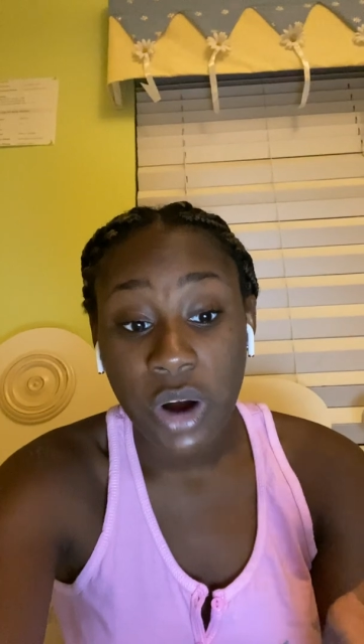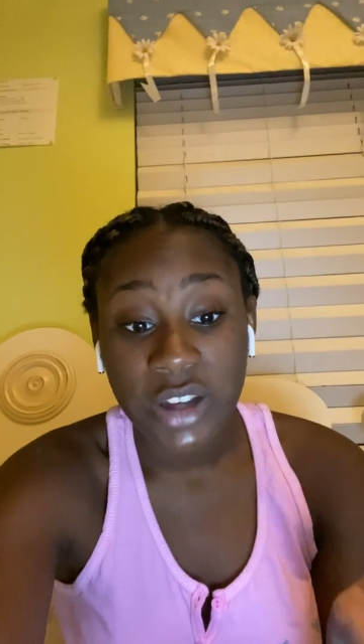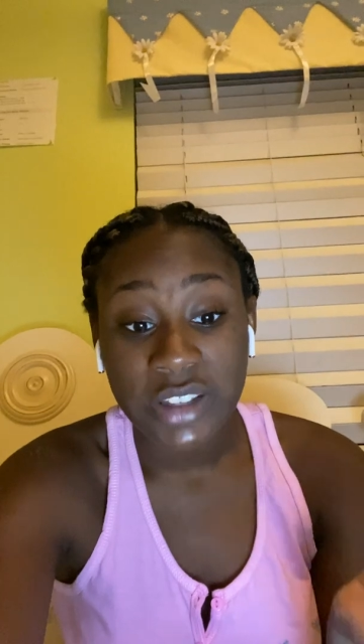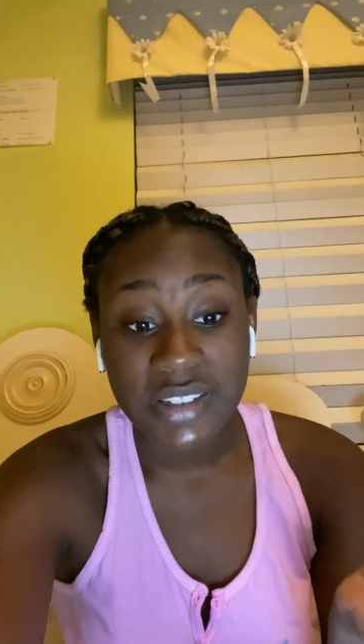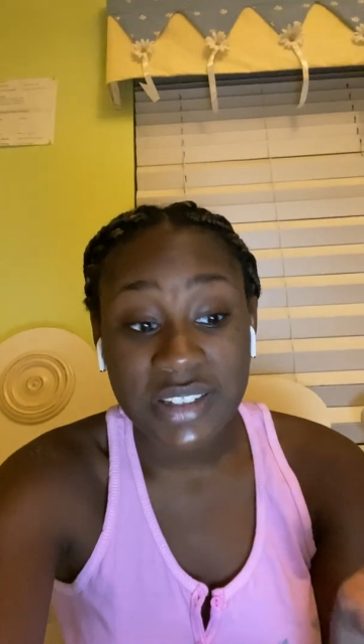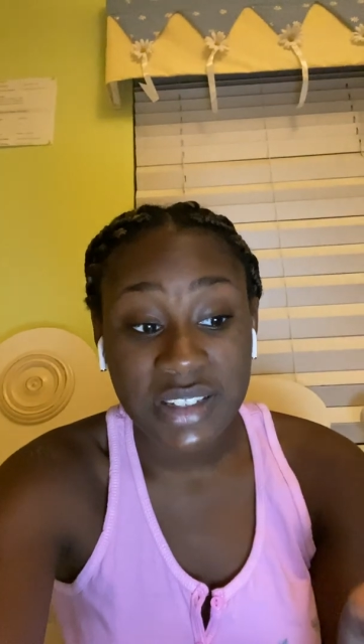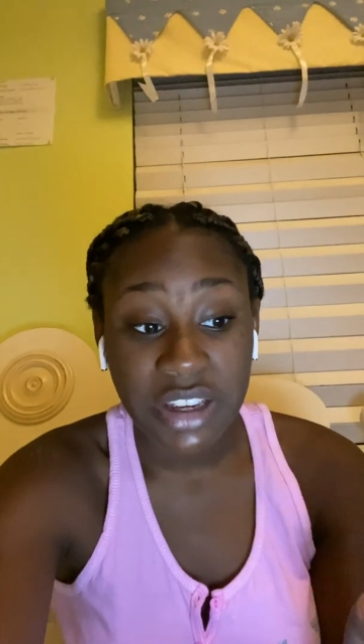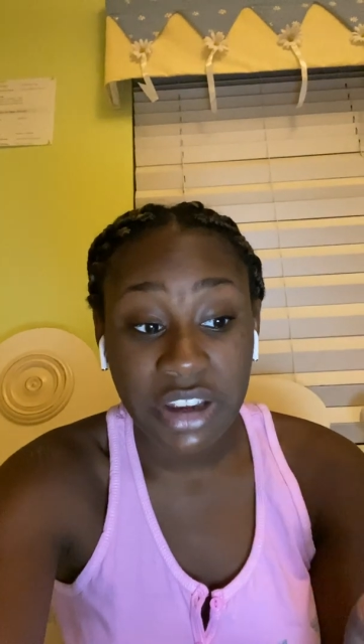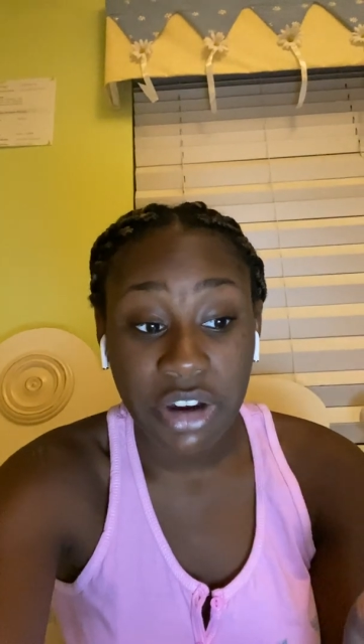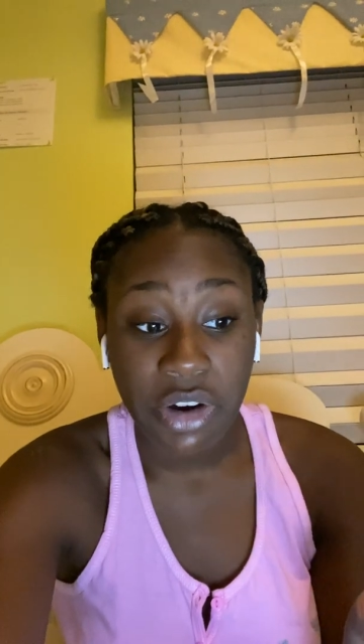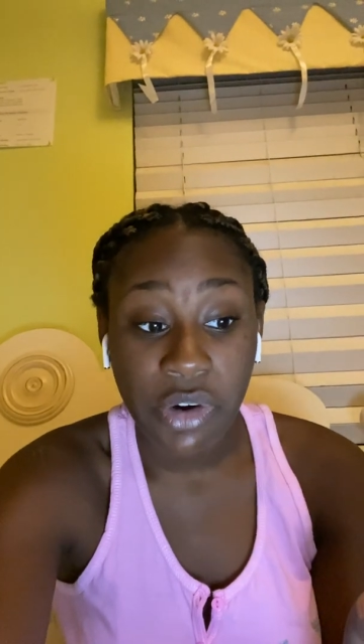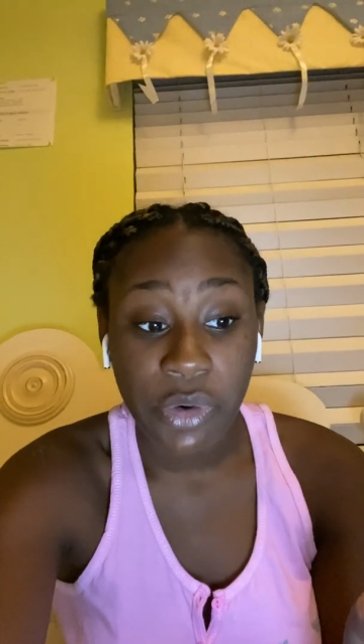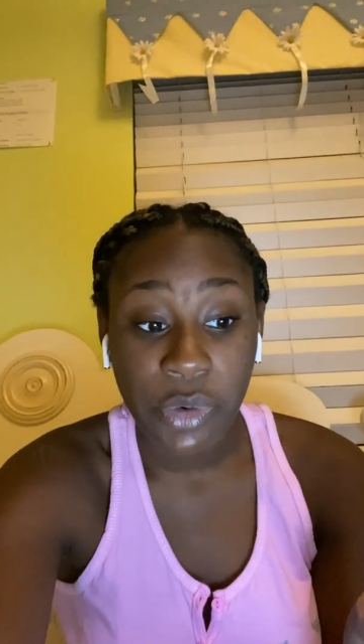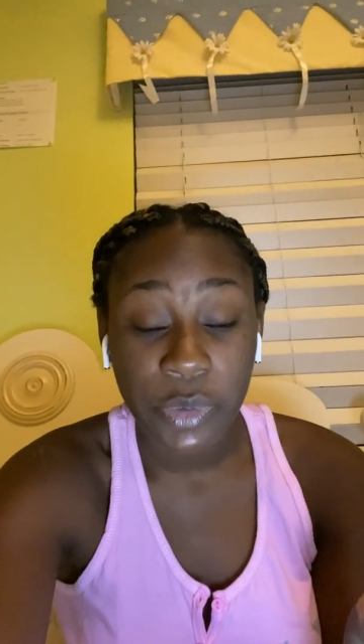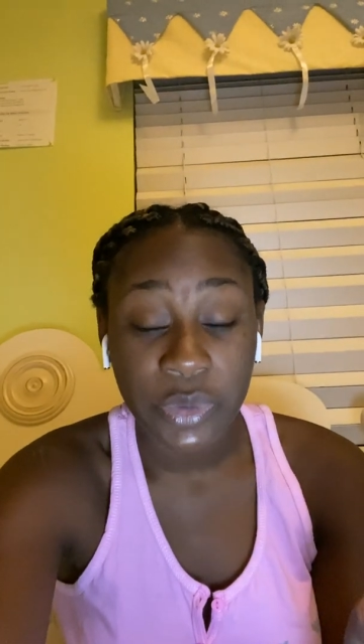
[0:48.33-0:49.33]

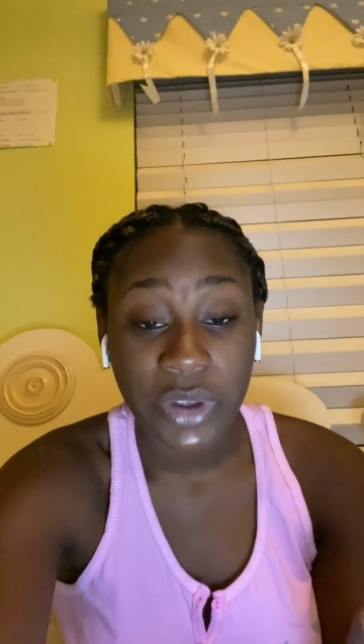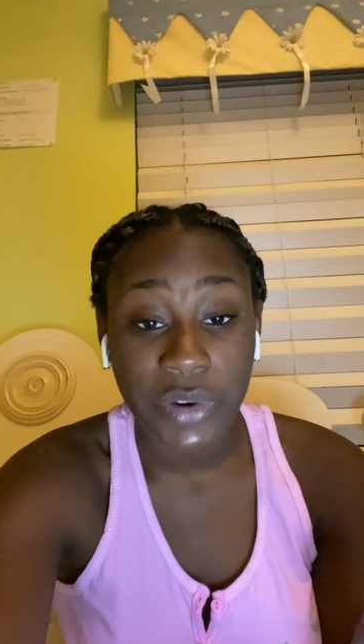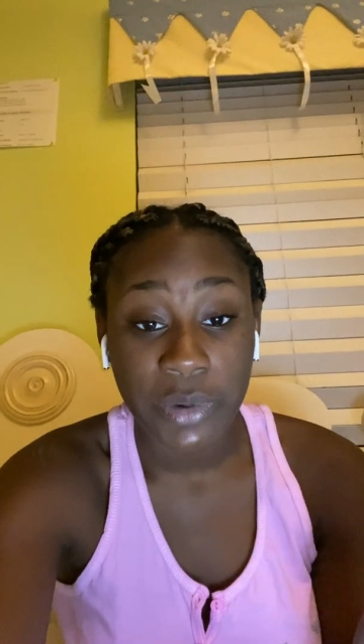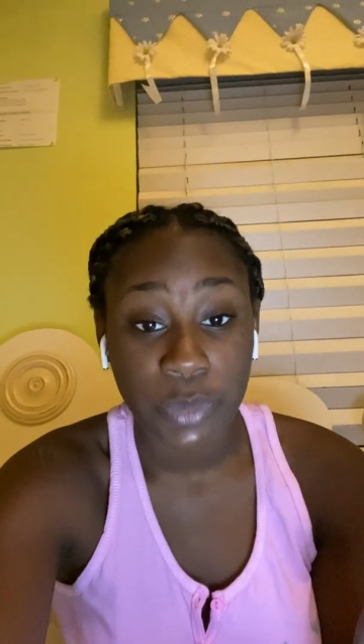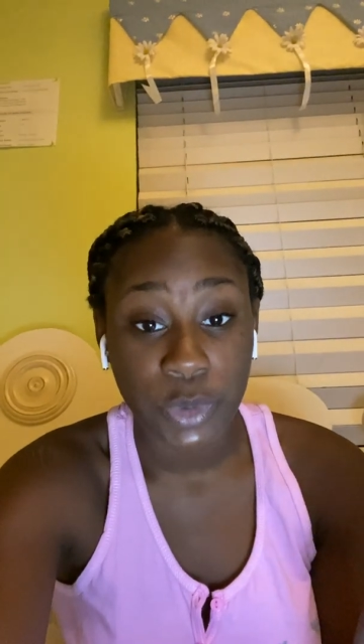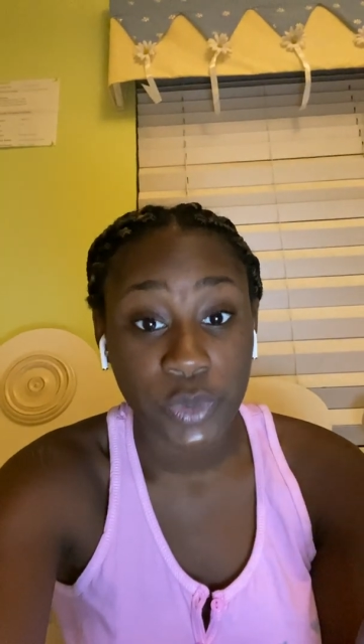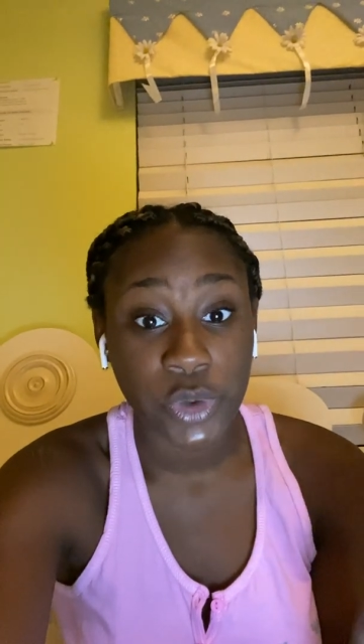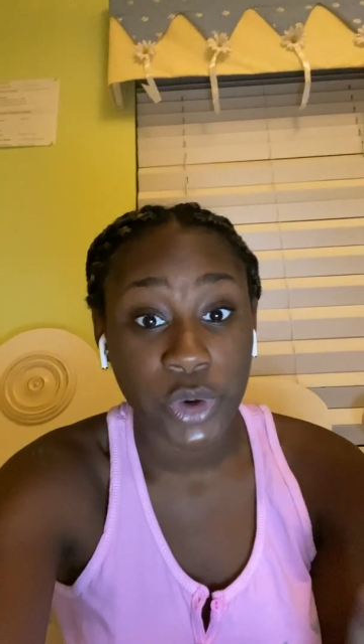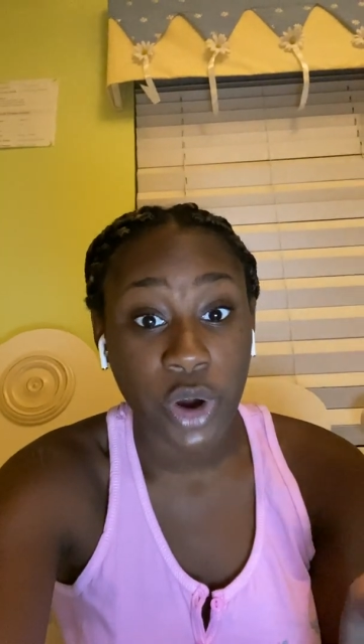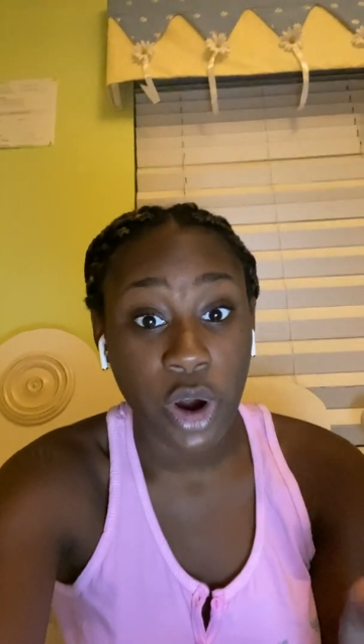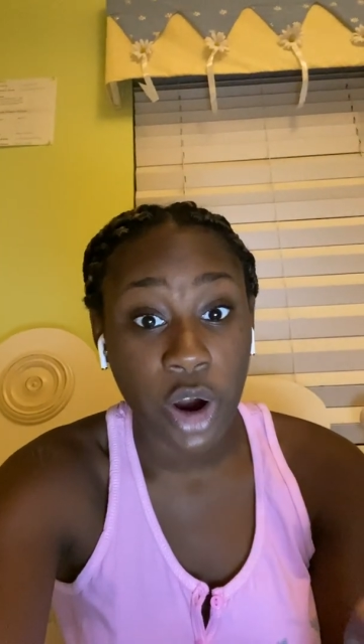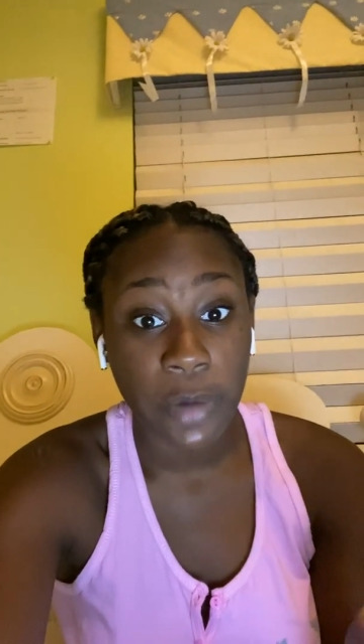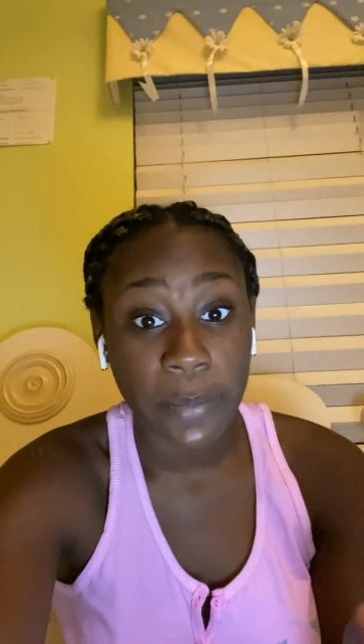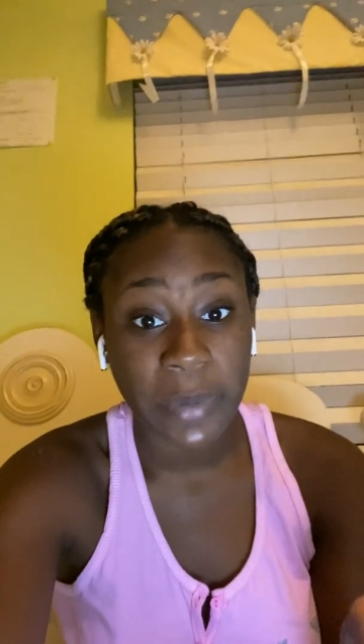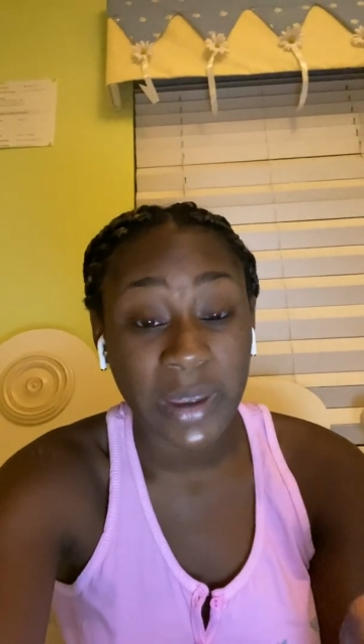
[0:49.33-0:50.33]
until they removed their
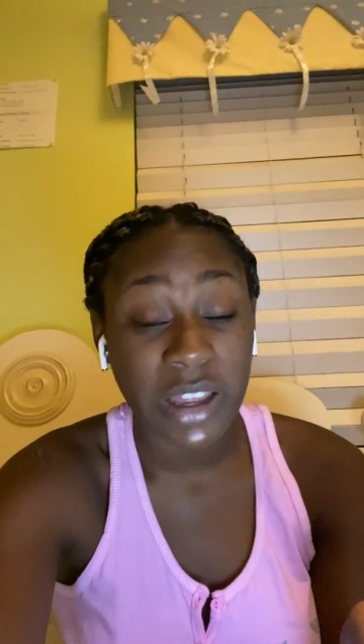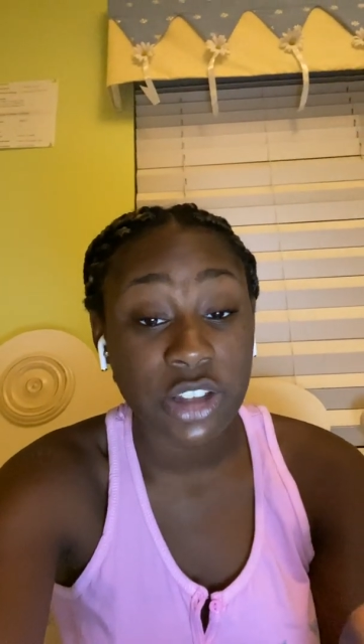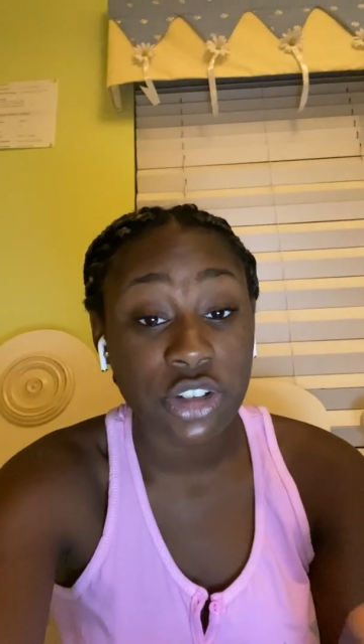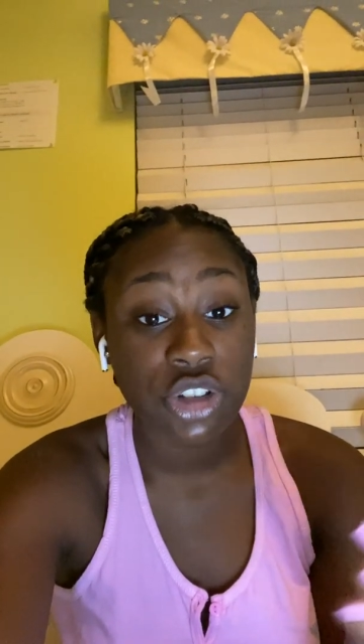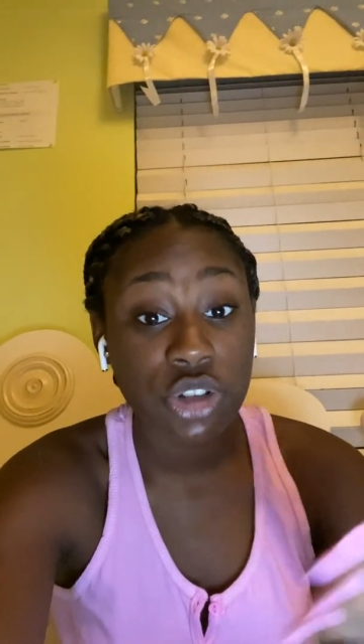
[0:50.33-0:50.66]
armbands.